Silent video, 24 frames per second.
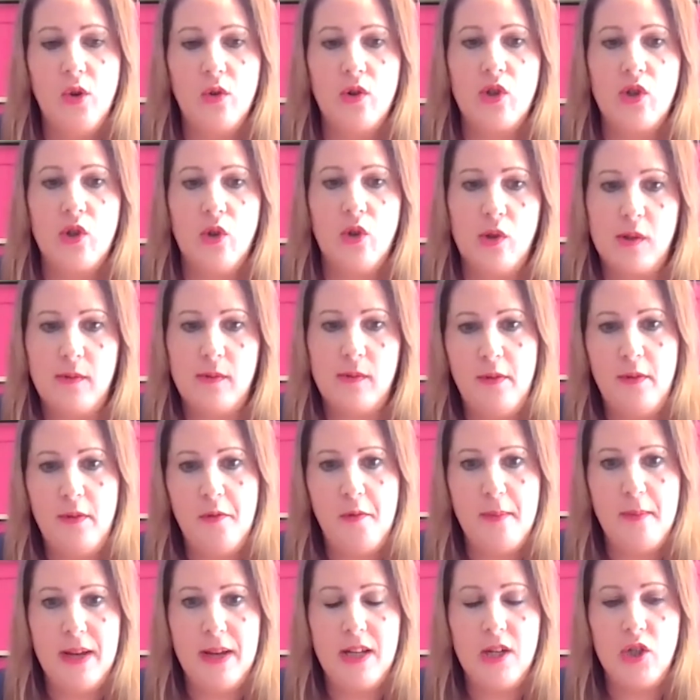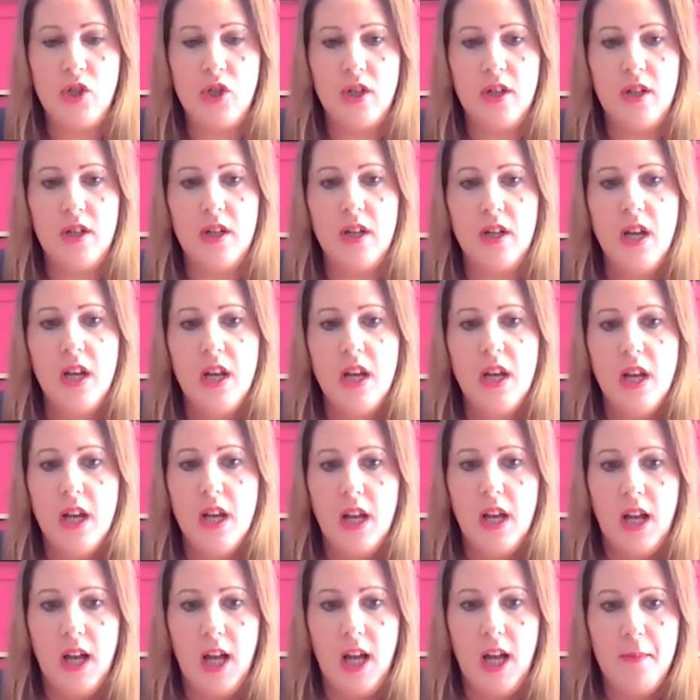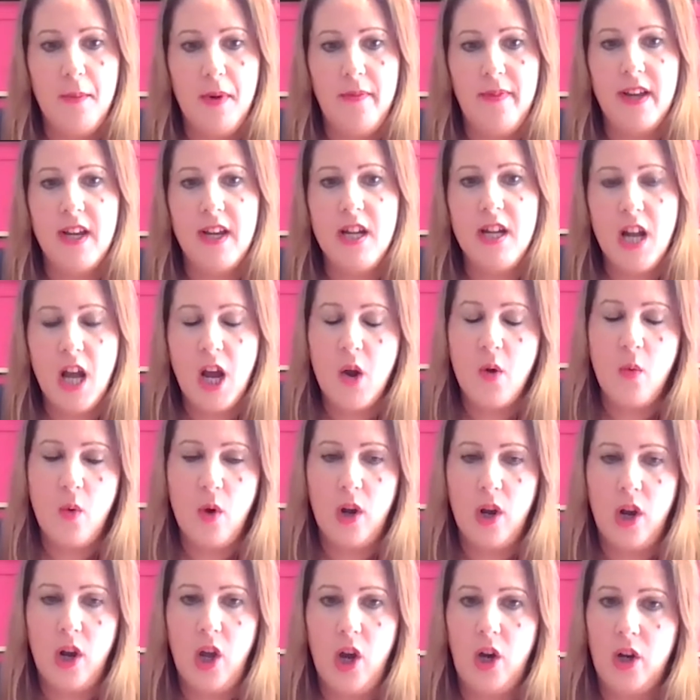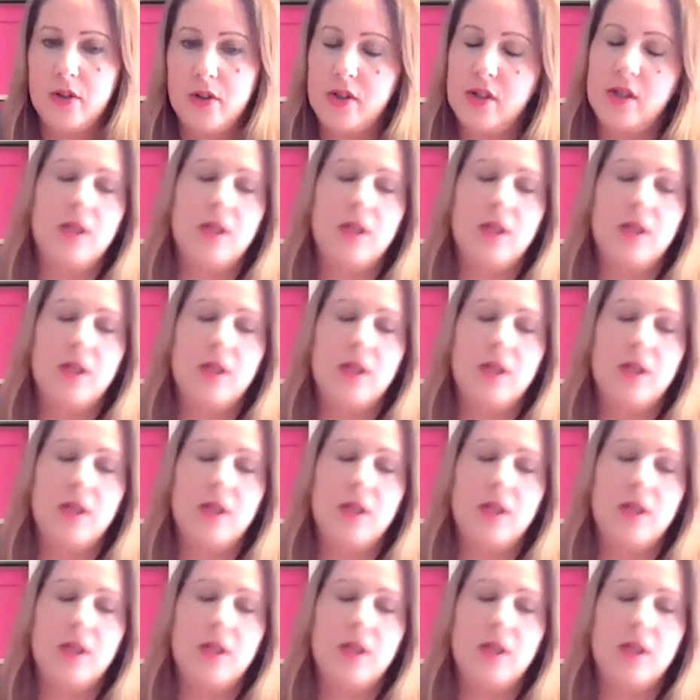good source of information, and they know a lot.